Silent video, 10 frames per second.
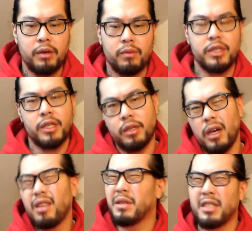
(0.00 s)
Was it
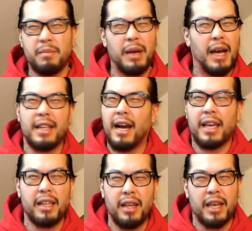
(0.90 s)
good? Was it bad? I
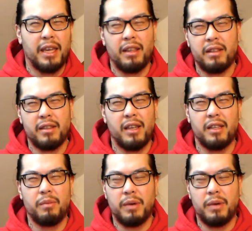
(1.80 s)
cannot tell you.